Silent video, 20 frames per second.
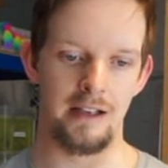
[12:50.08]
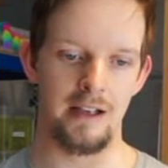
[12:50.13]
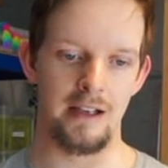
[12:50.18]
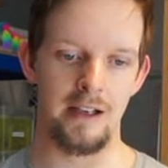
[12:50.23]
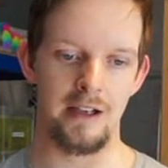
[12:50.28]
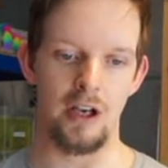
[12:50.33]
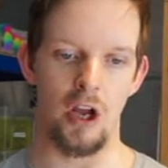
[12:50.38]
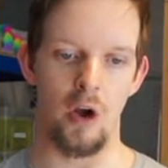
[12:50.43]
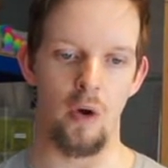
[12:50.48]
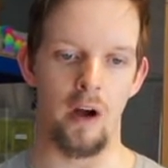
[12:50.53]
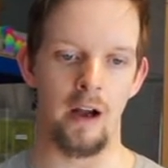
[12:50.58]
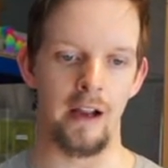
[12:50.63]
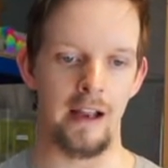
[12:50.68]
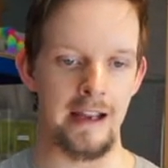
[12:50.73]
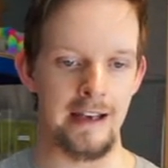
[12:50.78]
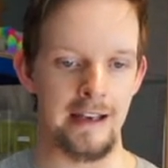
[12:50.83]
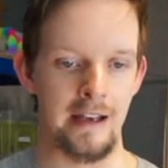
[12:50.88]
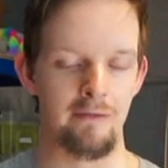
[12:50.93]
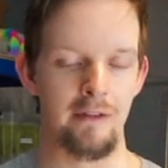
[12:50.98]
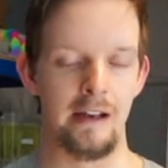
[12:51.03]
you know,
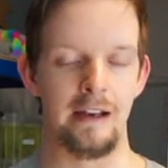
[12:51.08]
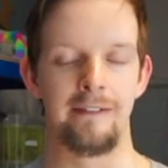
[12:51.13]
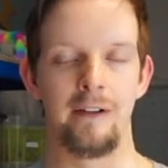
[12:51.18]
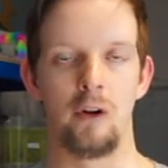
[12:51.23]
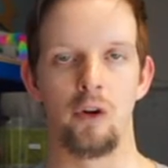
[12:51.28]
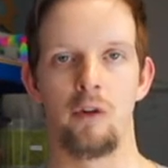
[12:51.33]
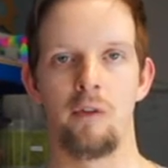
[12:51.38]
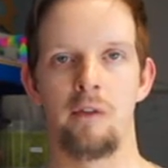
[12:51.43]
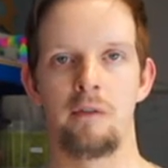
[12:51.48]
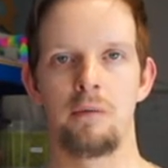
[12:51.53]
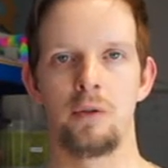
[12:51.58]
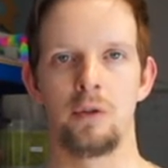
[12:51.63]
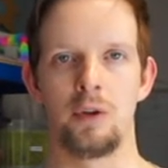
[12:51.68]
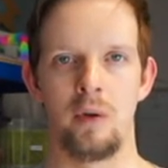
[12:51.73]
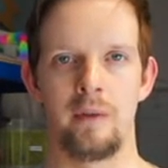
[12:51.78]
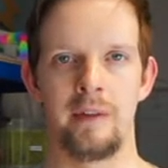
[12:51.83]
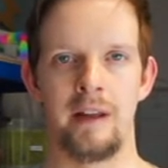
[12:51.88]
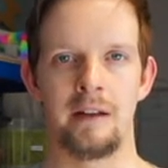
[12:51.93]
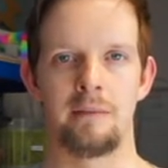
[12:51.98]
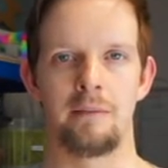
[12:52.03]
he didn't really feel comfortable
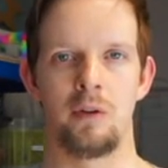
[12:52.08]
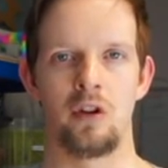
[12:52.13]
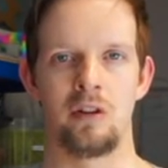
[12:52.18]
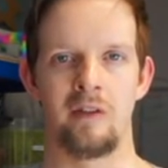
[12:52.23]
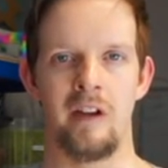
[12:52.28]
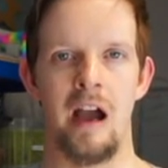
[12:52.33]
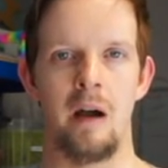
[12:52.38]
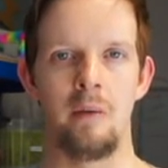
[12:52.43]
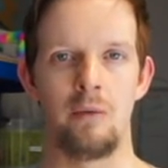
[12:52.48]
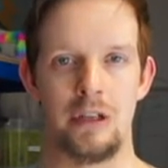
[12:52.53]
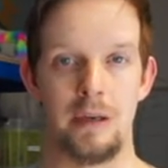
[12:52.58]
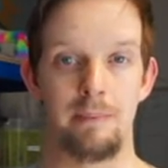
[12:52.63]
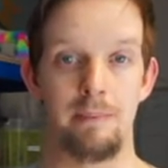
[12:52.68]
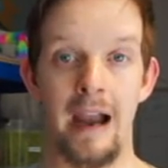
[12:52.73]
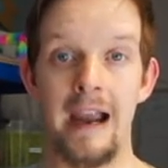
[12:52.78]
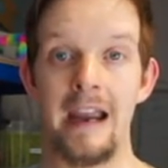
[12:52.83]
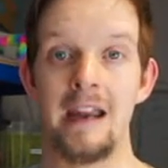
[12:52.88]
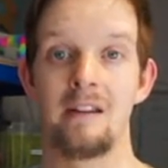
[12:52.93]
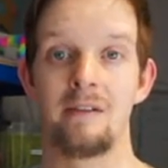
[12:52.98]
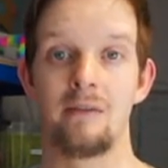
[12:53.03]
doing that because of how much he
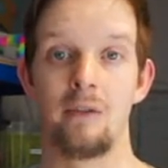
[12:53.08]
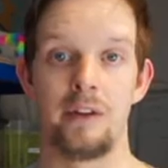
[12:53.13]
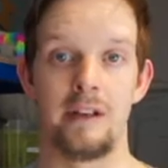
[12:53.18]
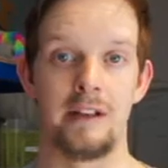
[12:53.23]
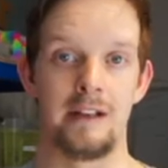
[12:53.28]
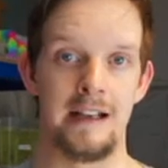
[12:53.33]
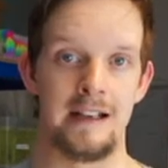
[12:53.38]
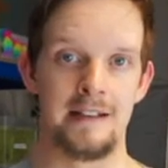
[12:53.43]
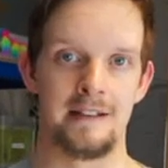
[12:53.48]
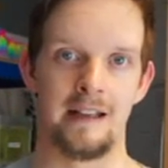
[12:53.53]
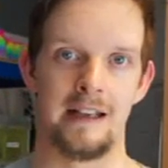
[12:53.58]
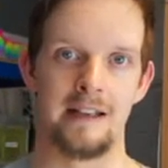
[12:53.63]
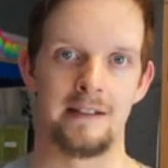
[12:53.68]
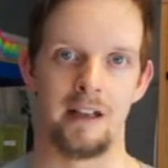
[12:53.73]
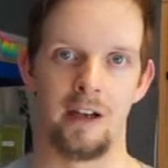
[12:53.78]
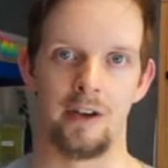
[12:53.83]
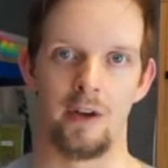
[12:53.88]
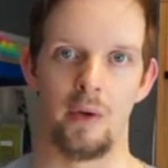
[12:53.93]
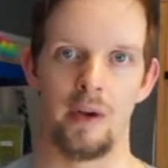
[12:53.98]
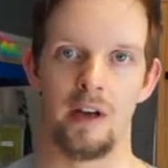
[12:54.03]
paid for his T.
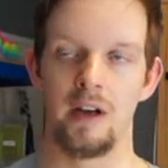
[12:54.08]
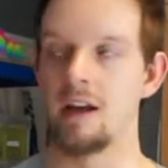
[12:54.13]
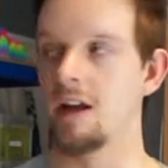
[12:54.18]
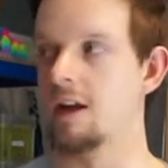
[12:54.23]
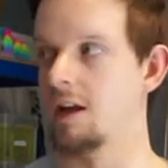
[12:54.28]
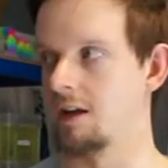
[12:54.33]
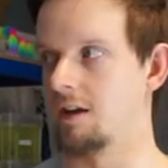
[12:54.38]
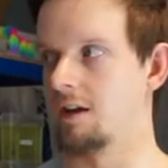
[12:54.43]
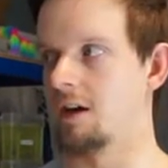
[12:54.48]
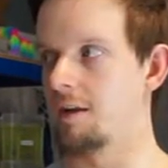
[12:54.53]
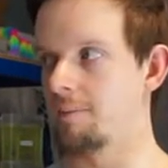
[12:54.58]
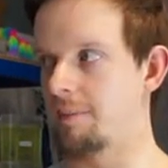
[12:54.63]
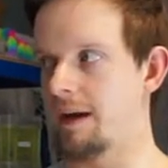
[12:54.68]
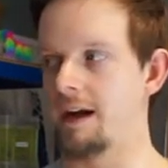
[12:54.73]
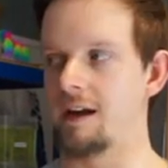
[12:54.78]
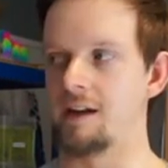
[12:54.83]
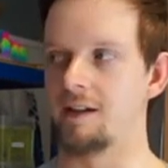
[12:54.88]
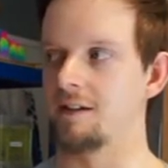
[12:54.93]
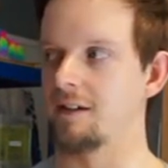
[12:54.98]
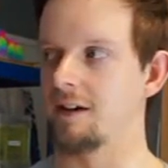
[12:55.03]
Celadonia. I
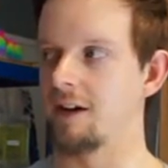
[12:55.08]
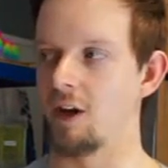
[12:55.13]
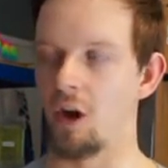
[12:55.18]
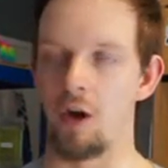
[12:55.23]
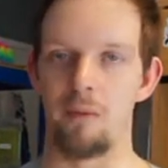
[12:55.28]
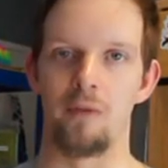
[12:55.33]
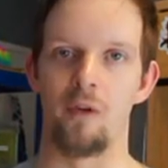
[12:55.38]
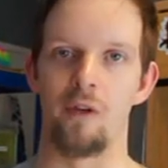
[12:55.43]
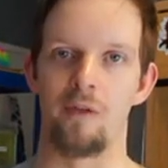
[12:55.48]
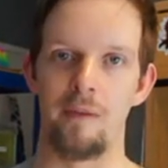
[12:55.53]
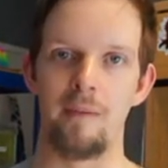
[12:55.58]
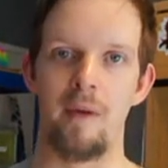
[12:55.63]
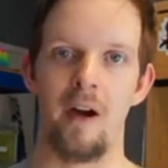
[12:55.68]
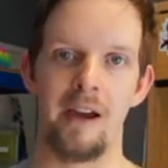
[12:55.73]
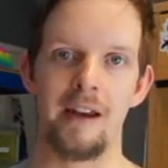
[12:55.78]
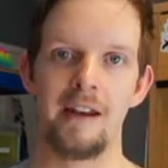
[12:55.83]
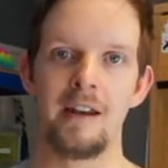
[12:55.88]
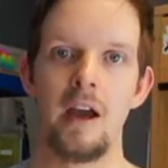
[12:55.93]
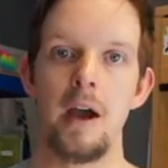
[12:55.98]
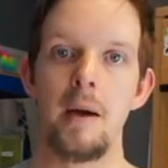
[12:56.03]
paid a lot more for
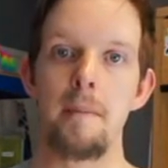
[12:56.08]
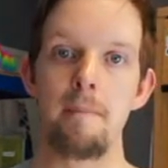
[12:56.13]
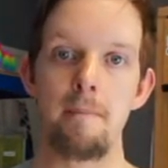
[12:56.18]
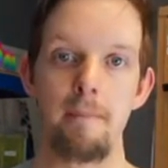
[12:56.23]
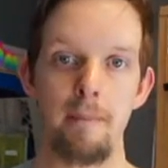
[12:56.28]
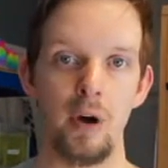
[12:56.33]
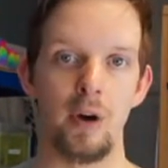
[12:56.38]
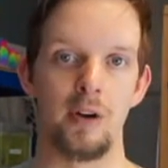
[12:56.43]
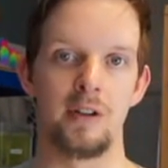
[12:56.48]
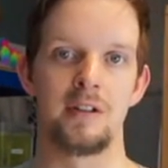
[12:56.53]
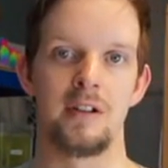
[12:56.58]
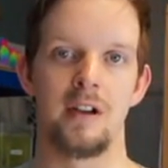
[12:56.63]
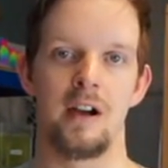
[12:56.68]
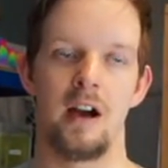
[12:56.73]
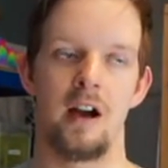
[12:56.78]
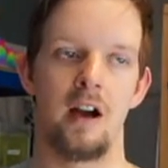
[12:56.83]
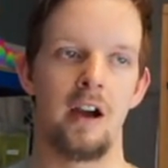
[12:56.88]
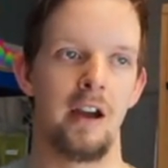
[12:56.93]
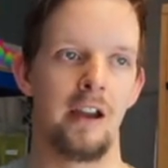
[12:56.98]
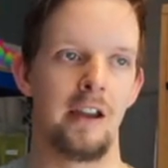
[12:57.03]
mine, but
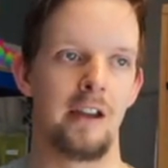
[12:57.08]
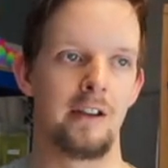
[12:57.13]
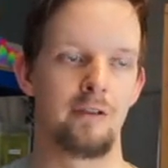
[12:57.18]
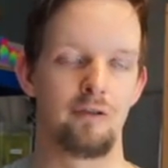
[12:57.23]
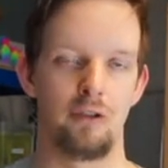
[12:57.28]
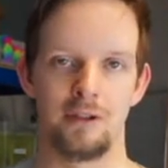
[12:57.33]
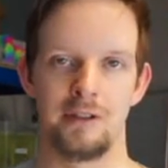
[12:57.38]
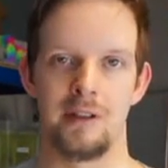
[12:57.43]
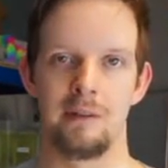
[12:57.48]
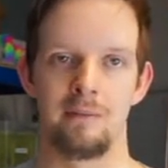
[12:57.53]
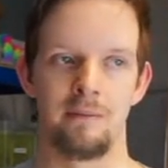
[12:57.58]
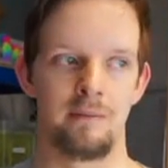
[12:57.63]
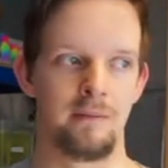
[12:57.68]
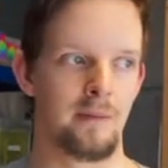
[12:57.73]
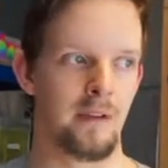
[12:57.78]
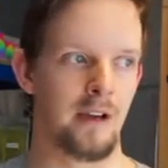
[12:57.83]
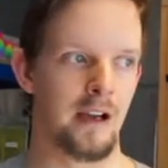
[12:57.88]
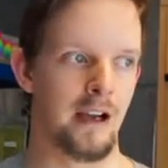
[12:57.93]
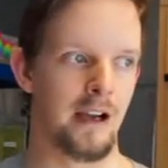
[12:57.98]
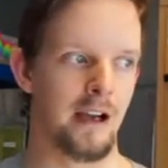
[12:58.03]
I trust him
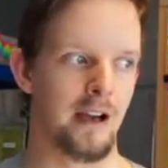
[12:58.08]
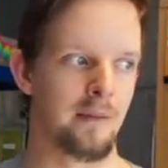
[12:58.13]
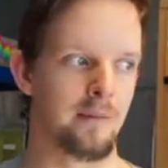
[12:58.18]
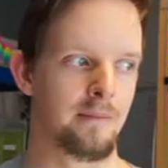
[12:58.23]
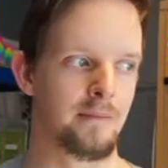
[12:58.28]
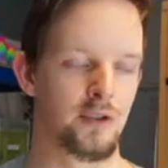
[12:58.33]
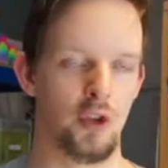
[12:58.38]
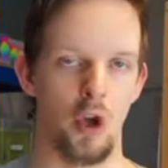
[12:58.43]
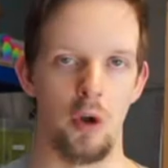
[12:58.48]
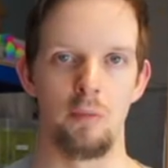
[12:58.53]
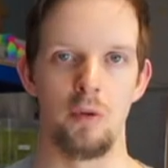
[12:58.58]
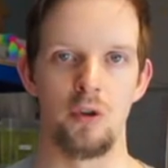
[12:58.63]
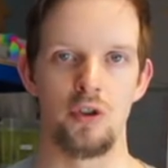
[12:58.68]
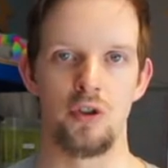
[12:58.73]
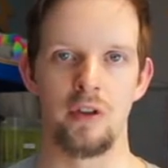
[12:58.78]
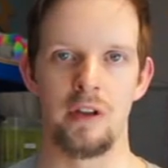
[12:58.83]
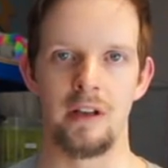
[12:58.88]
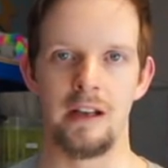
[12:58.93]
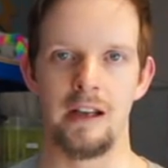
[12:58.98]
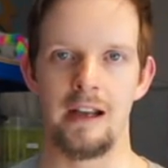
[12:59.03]
so
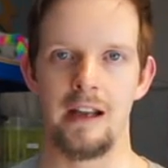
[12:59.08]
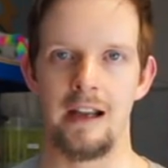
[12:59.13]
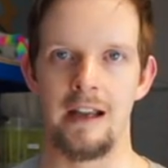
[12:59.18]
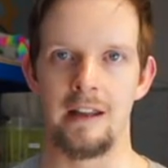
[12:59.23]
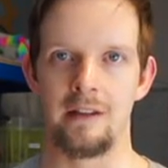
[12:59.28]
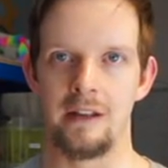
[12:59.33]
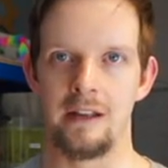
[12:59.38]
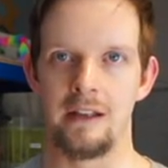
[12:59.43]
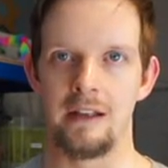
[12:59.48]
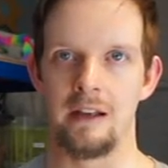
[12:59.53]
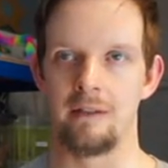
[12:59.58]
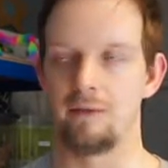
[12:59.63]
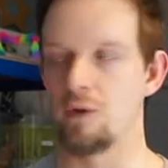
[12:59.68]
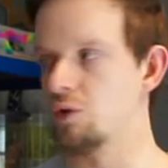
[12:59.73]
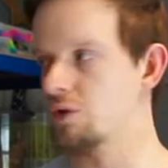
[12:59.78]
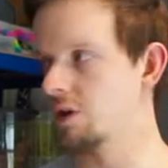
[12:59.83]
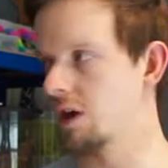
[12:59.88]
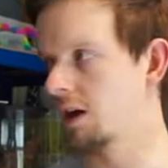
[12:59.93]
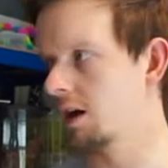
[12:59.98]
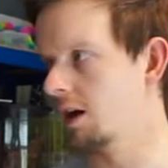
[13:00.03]
much that in the near
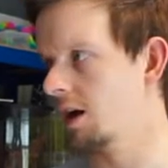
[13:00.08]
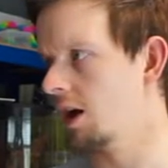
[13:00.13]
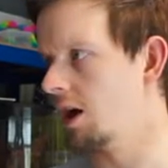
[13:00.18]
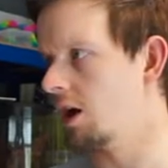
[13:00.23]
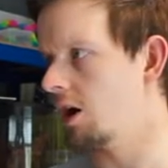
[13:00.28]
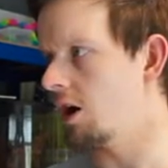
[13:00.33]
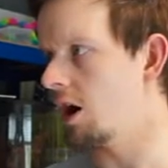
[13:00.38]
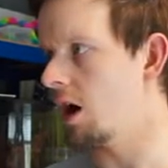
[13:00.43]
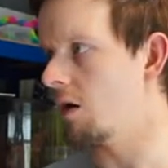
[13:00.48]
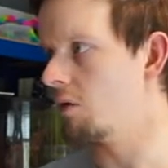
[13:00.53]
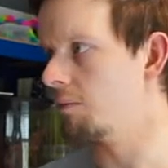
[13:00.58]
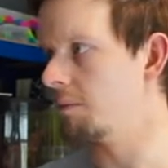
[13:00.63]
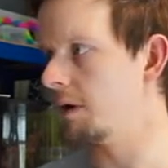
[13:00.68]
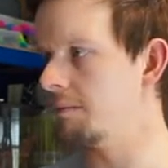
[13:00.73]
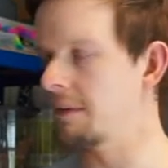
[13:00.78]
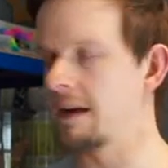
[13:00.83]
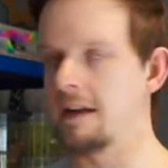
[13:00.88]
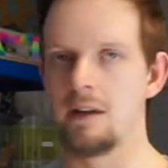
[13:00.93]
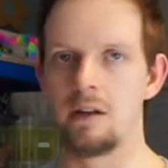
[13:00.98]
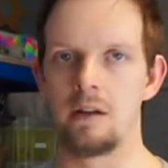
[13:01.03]
future, I will
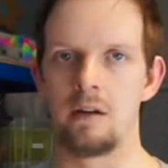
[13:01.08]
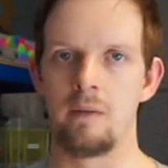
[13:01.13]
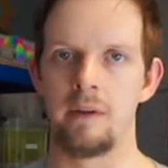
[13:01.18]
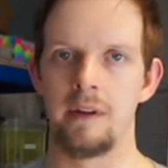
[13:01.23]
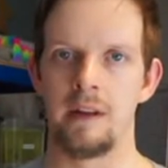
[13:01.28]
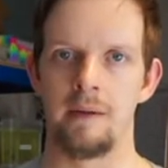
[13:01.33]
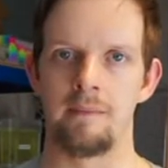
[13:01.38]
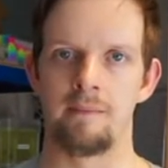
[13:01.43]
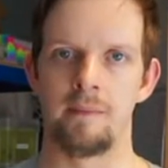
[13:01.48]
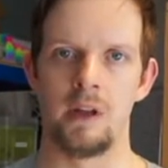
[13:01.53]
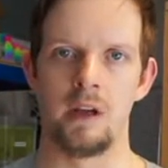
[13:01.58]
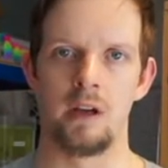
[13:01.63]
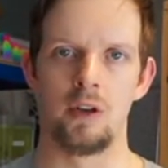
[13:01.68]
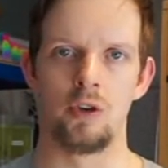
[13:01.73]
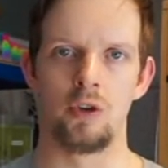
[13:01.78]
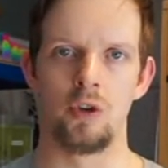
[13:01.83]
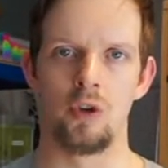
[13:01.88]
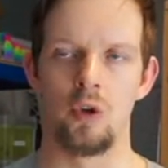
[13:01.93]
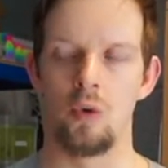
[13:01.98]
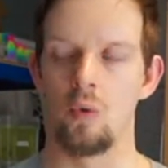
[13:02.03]
be meeting up with him
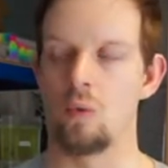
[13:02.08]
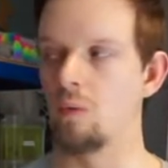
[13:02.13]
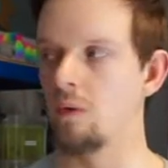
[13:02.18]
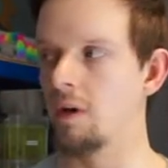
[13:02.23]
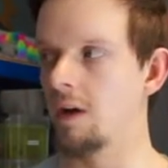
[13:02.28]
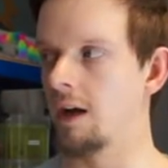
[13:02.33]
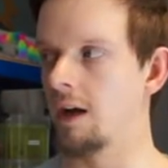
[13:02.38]
to